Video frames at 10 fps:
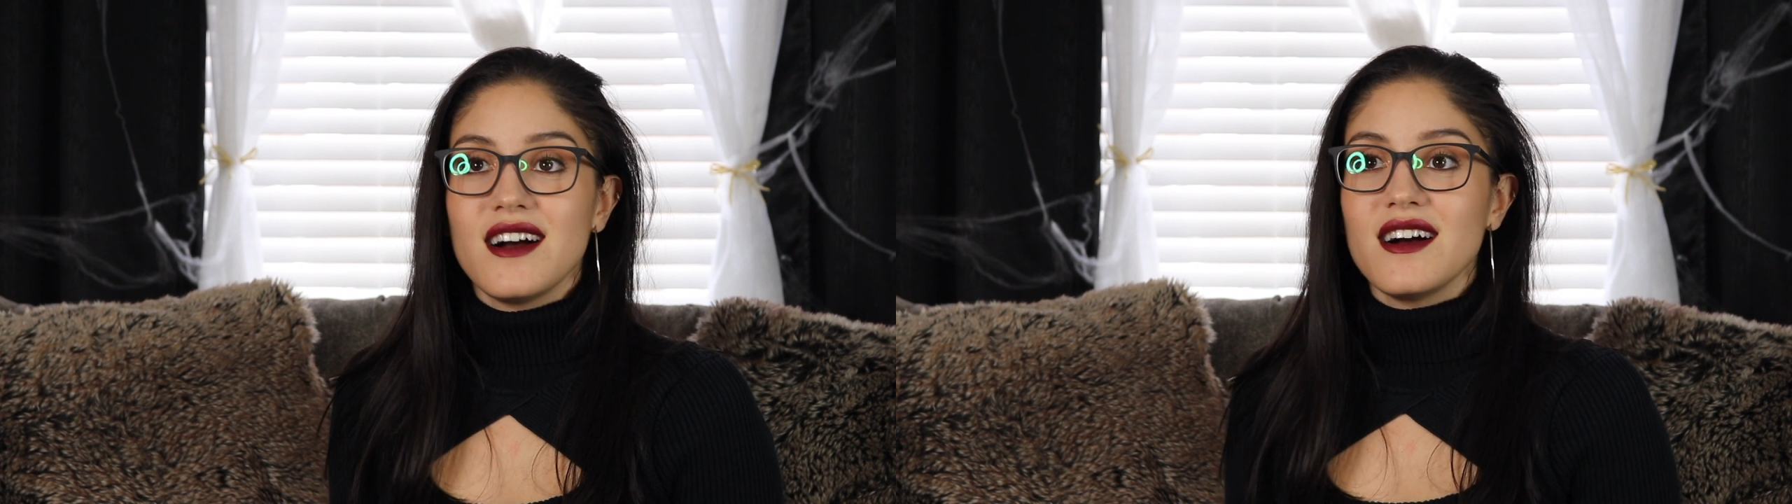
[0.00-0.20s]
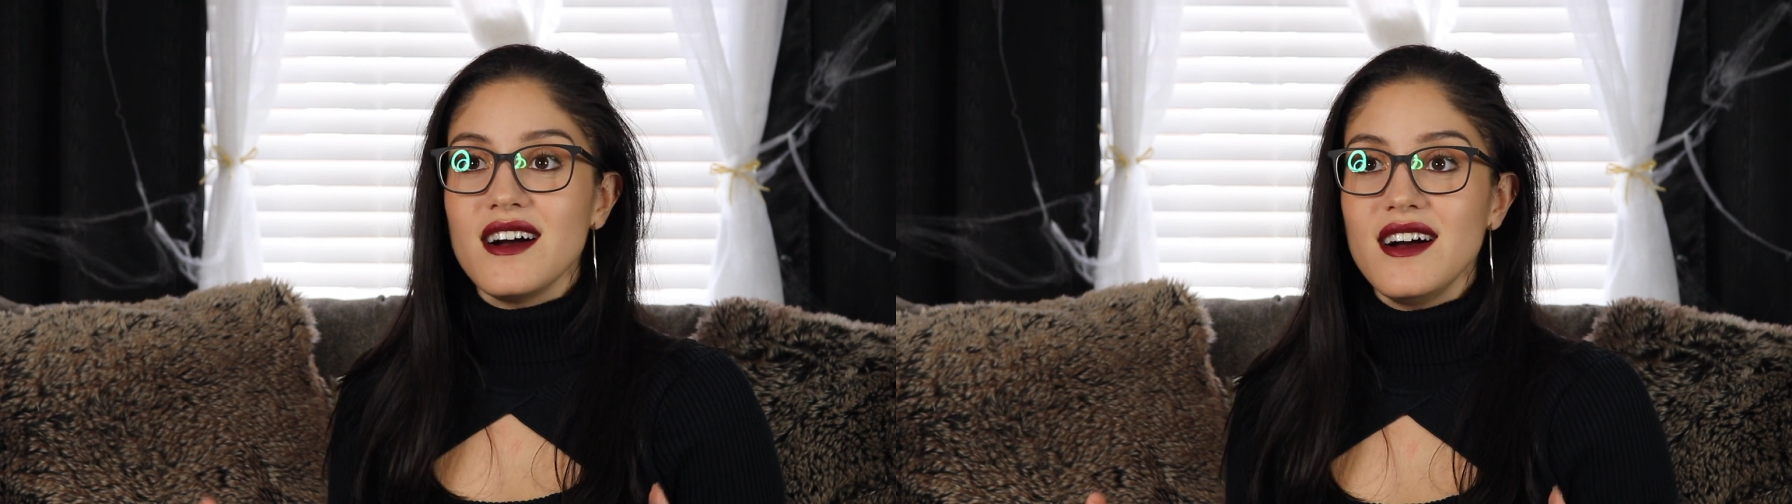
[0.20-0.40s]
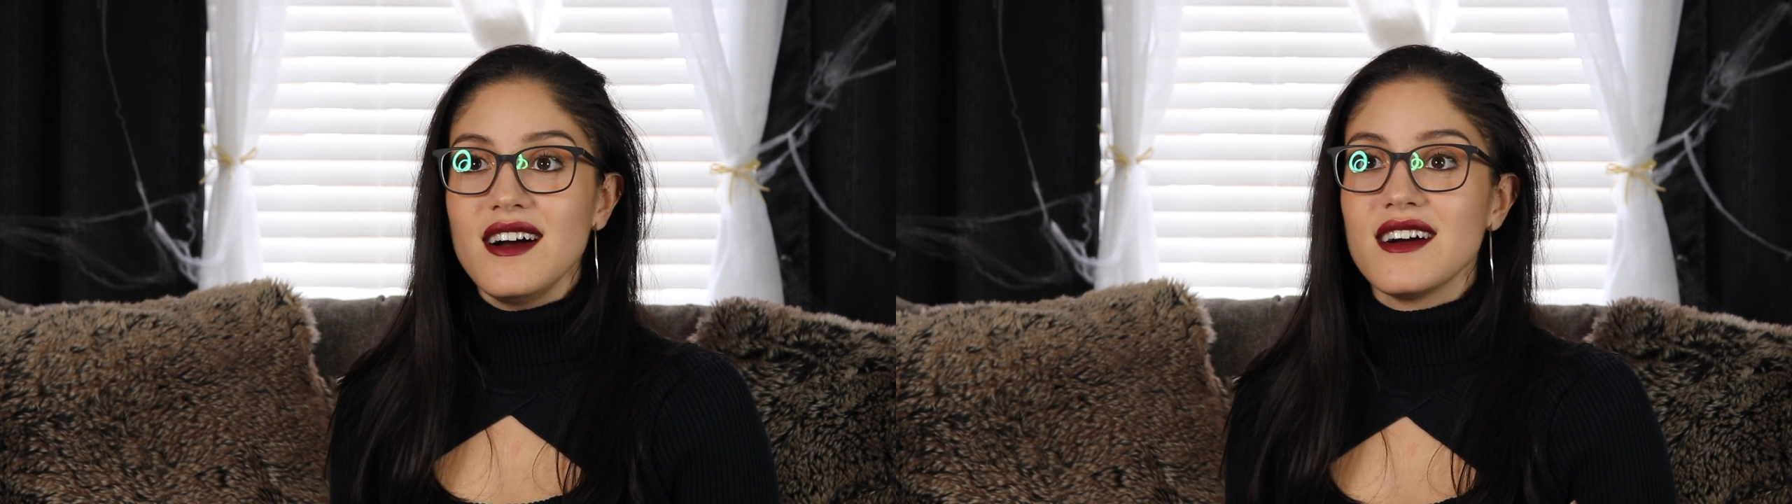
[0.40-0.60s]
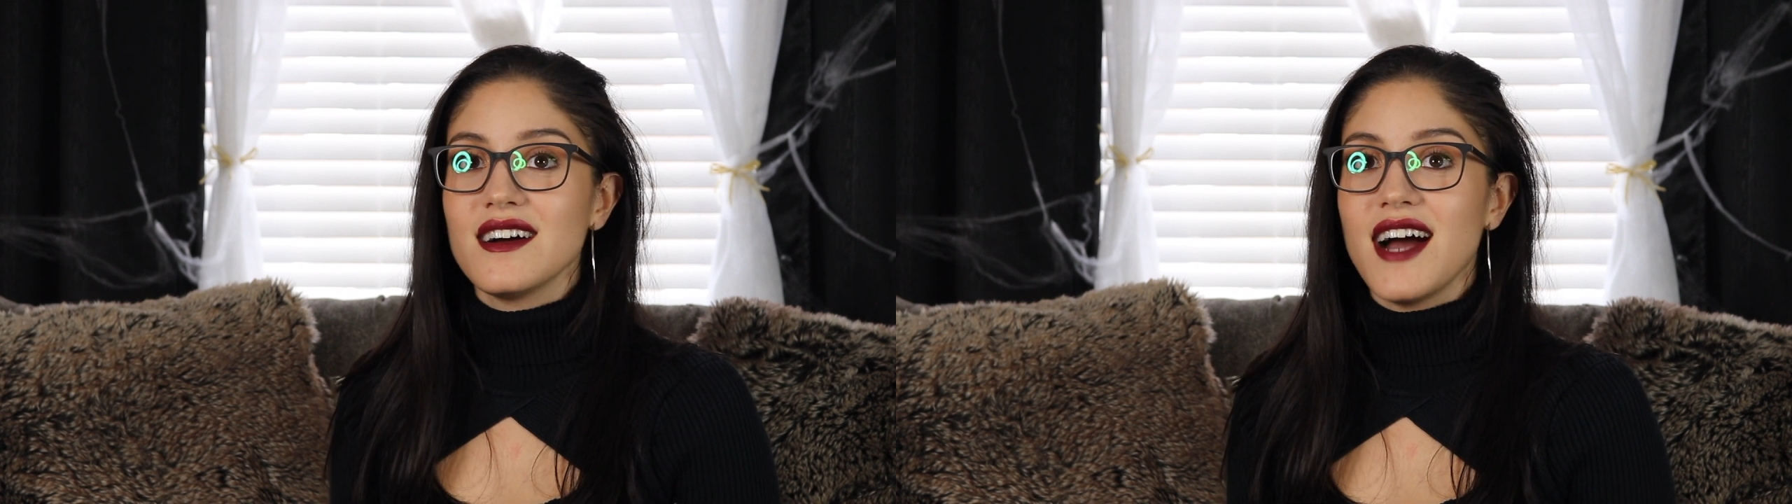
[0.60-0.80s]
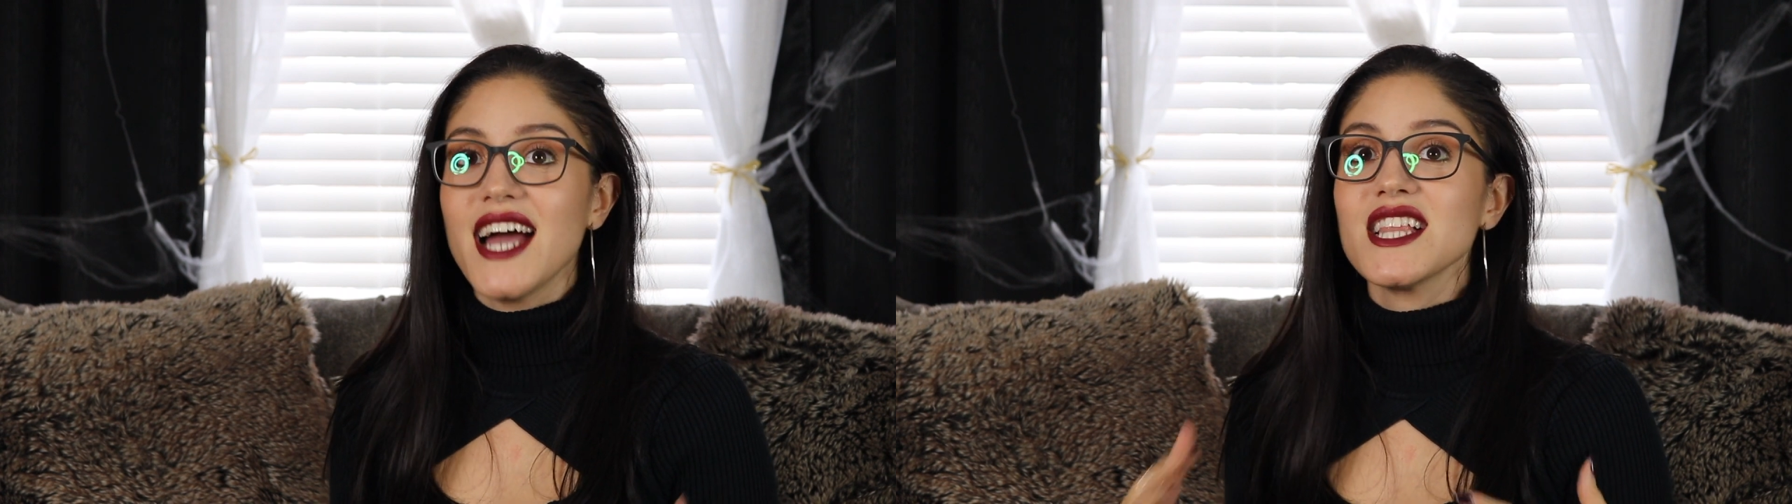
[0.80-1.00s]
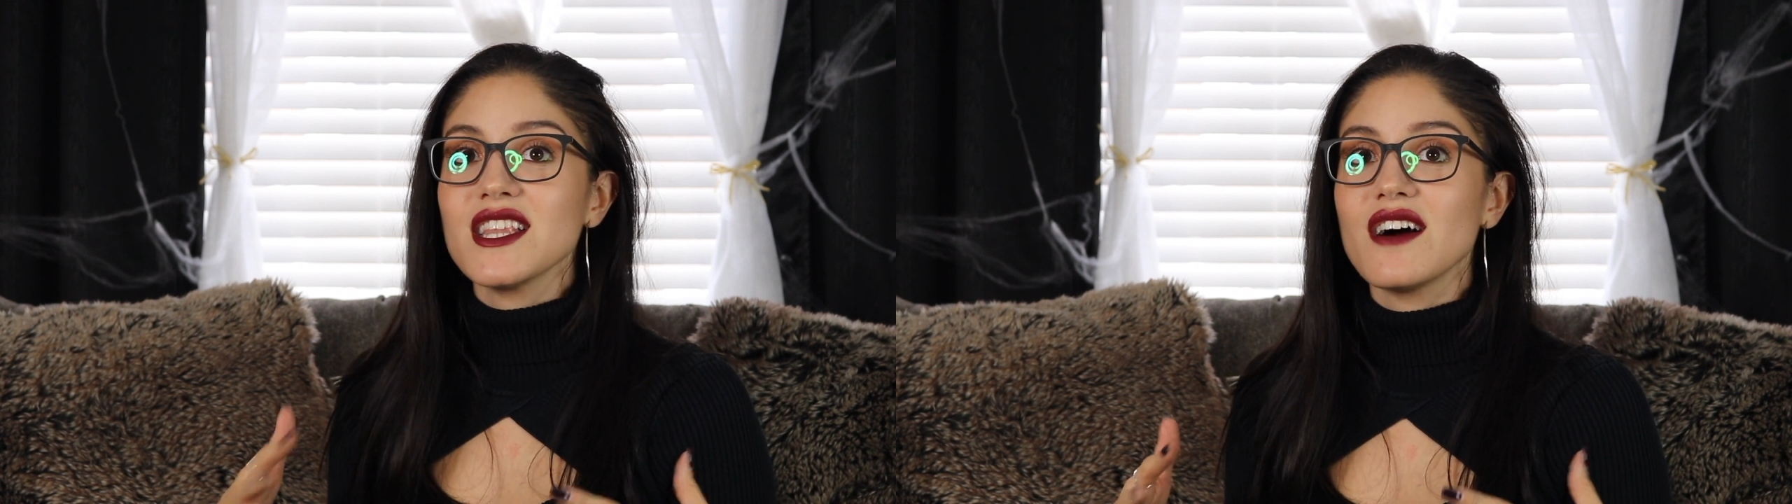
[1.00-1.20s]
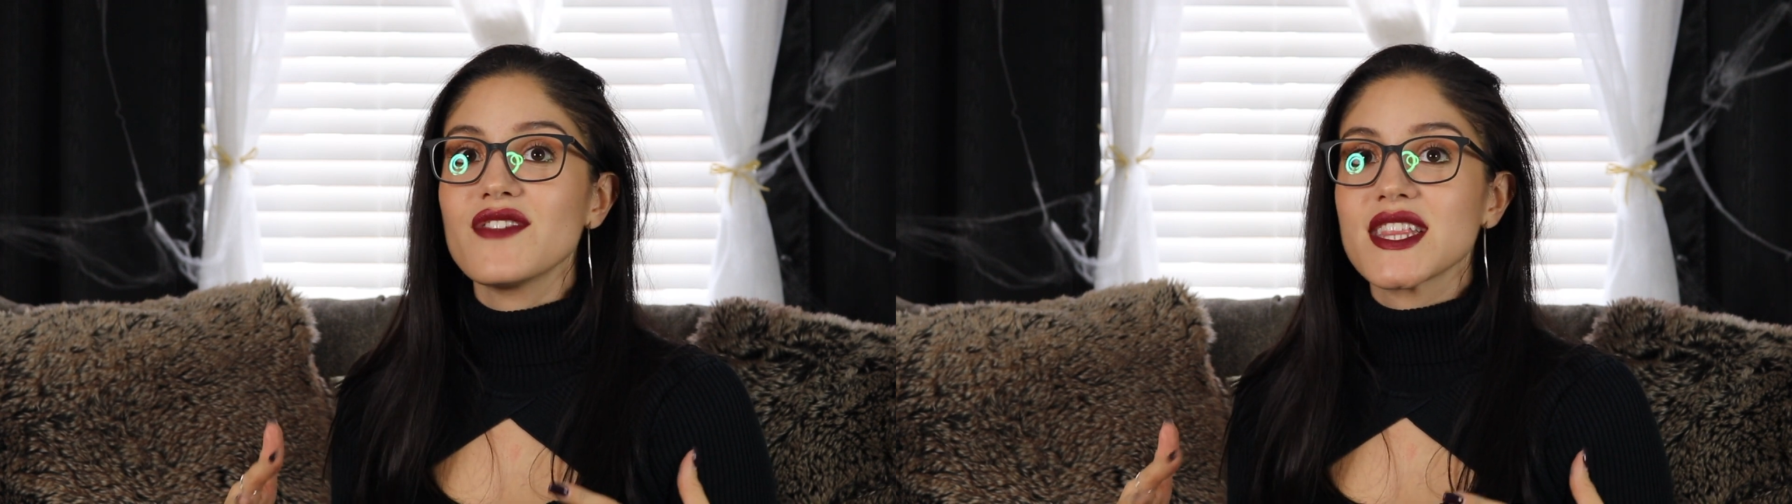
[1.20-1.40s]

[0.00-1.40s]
I love